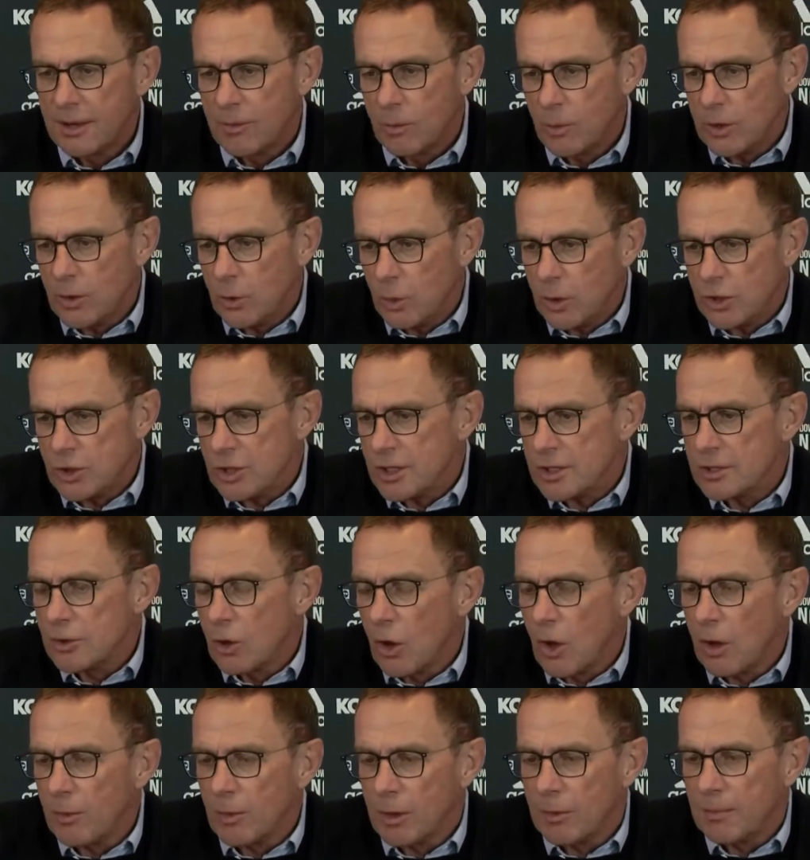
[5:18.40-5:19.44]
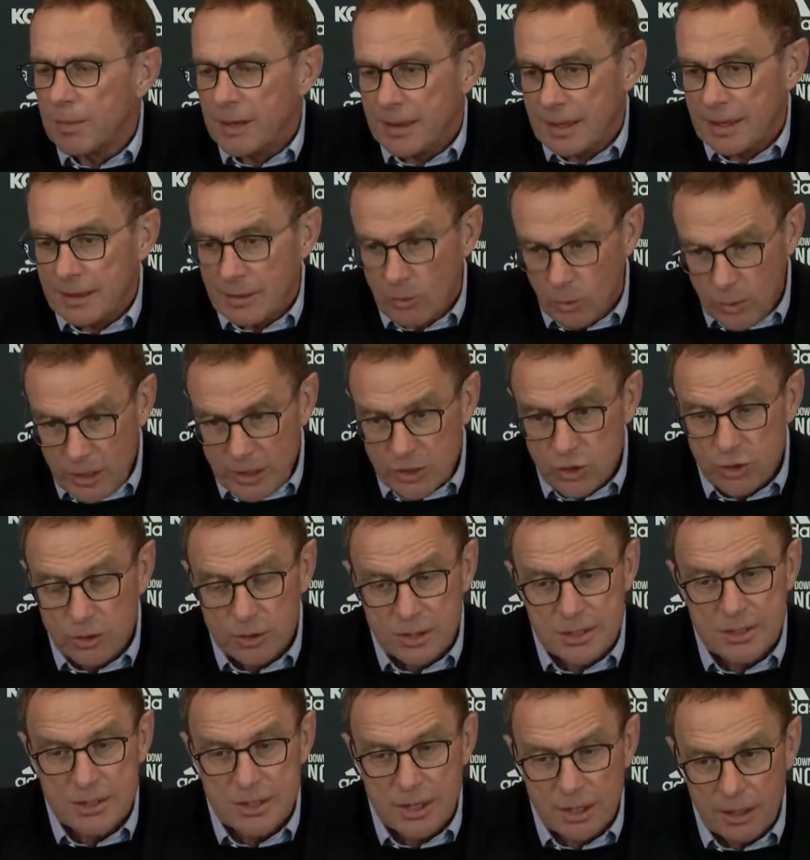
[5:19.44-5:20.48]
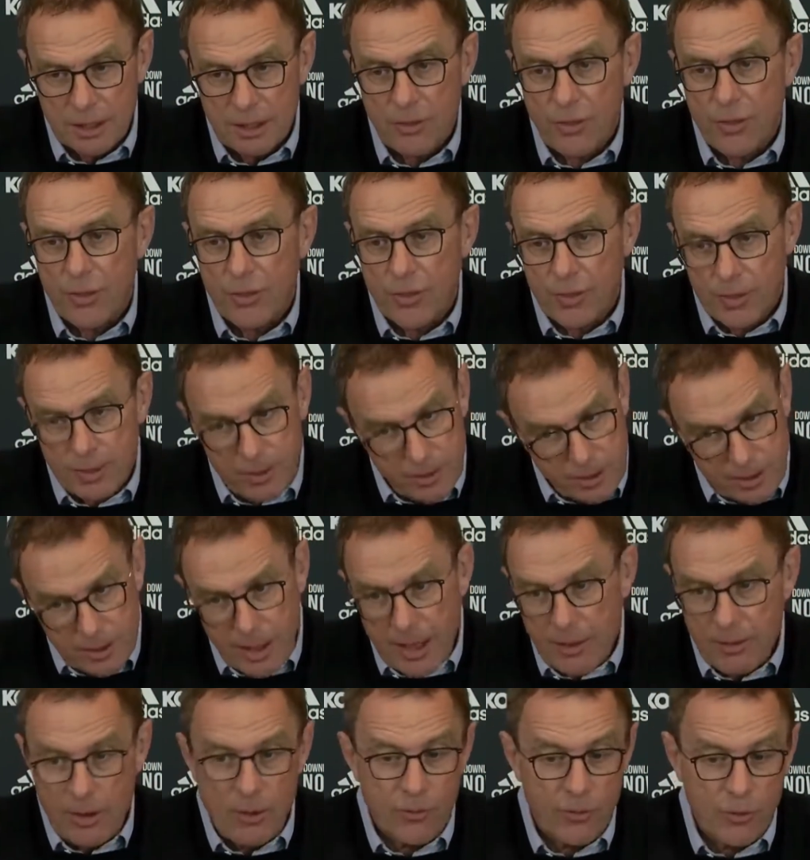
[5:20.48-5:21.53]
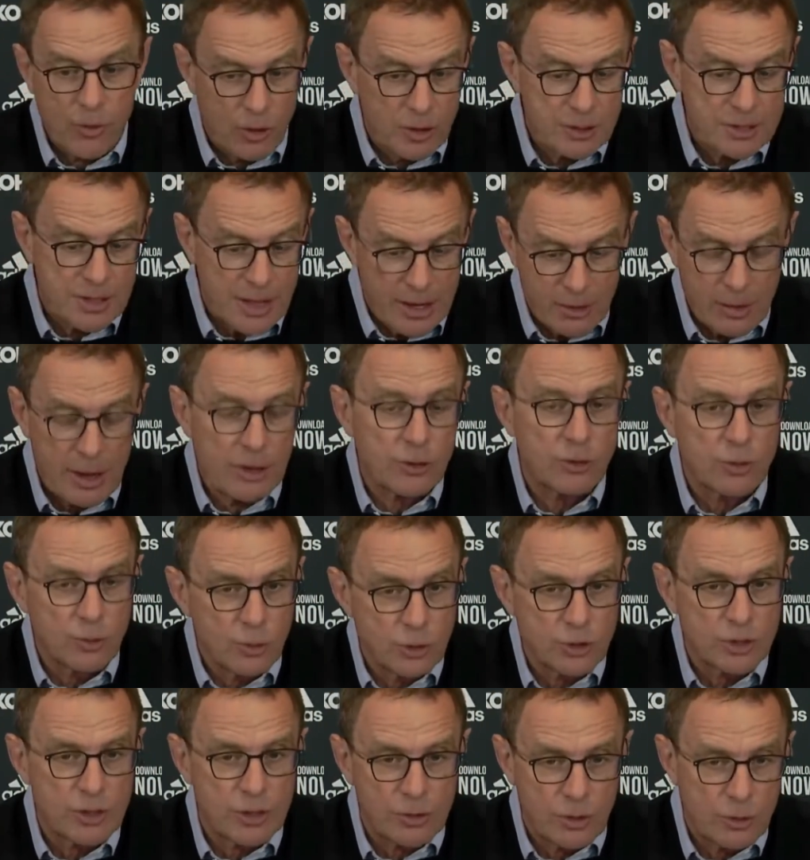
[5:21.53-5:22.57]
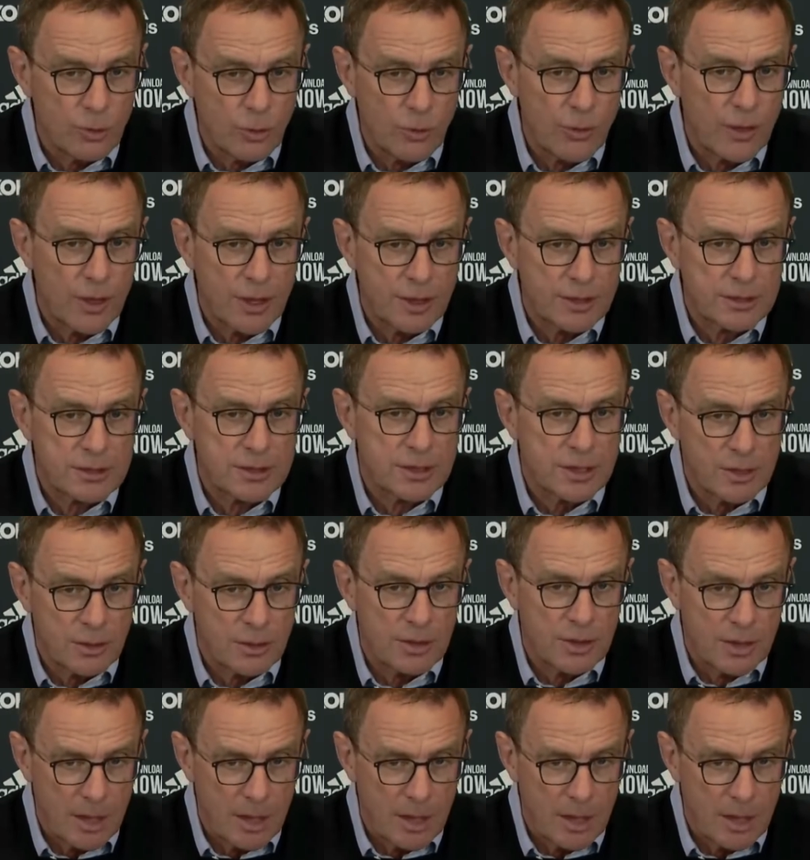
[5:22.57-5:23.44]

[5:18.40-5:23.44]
which is normal, but we should still, of course, there are two things.